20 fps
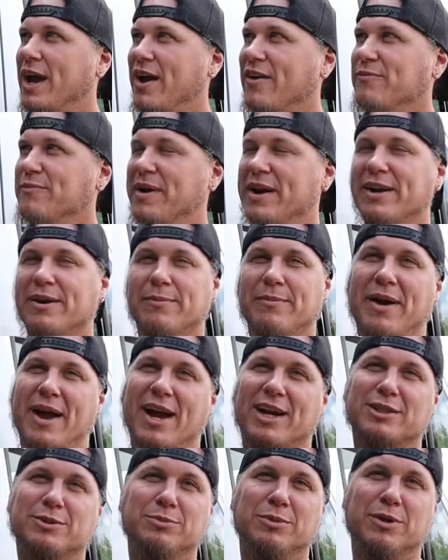have made a
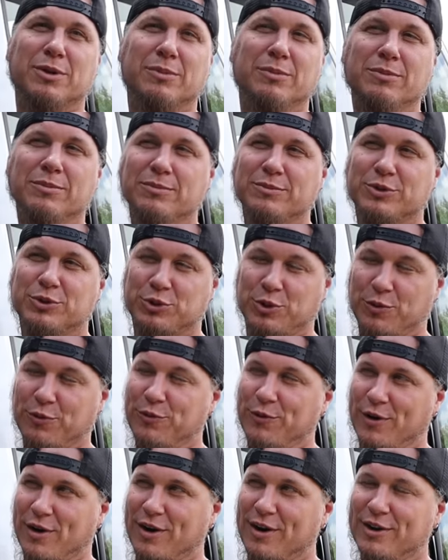maximum so
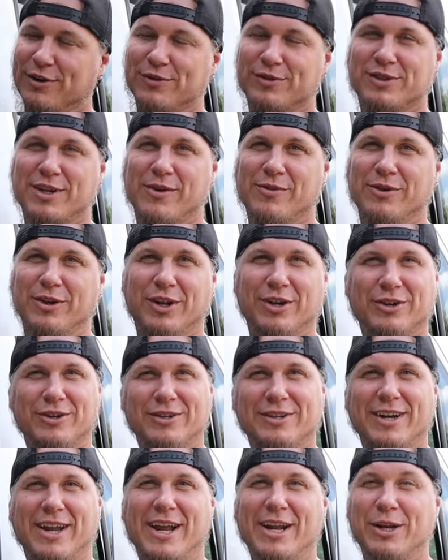far of
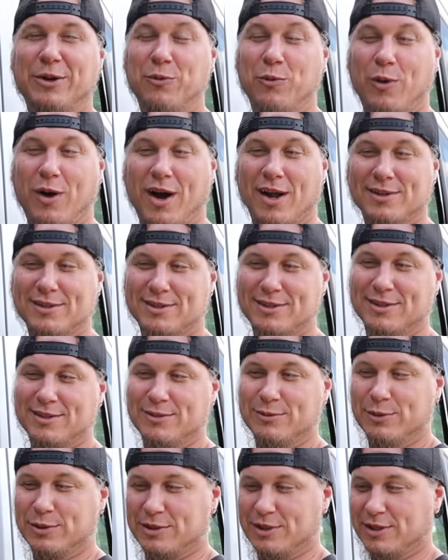780 watts
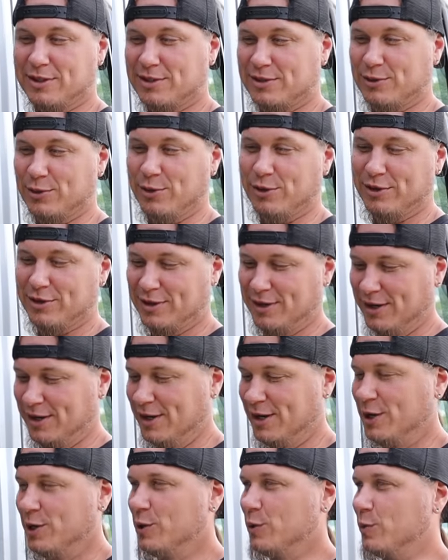with this solar,
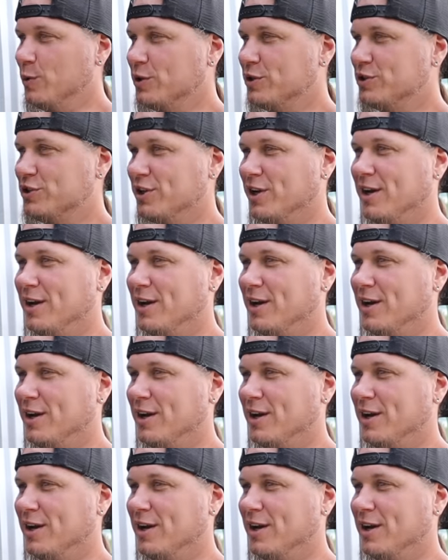which